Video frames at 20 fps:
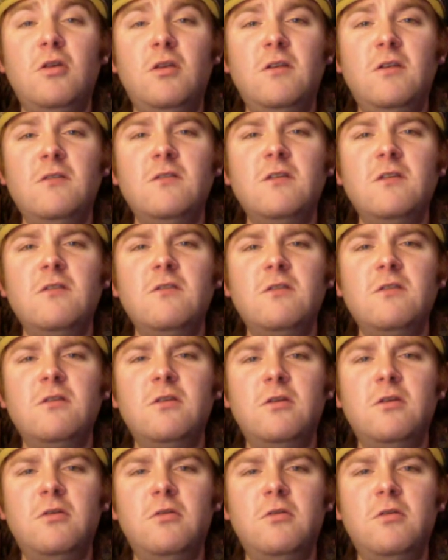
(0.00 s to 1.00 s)
decision,
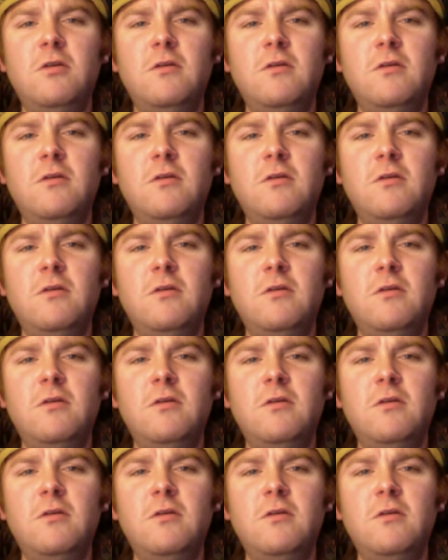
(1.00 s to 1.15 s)
dude.